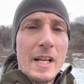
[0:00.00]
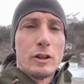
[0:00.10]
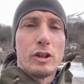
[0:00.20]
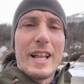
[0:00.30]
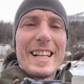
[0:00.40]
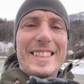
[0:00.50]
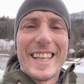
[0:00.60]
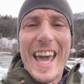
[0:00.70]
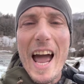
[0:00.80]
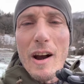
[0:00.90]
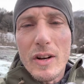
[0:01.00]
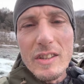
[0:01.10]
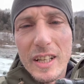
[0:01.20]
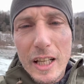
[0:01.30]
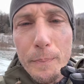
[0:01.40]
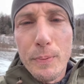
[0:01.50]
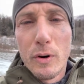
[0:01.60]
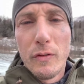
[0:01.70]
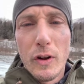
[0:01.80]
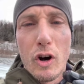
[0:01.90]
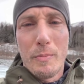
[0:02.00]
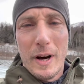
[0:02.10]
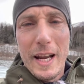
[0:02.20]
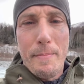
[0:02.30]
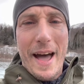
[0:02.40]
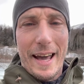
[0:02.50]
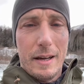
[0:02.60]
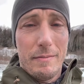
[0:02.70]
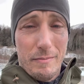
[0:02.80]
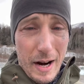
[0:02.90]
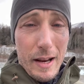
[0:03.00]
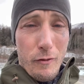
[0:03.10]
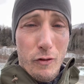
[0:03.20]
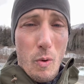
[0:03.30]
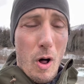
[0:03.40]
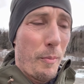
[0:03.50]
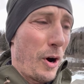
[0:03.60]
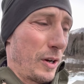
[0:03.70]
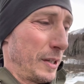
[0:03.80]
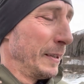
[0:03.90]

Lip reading: so that's a guaranteed approval or money back, right, for Walmart.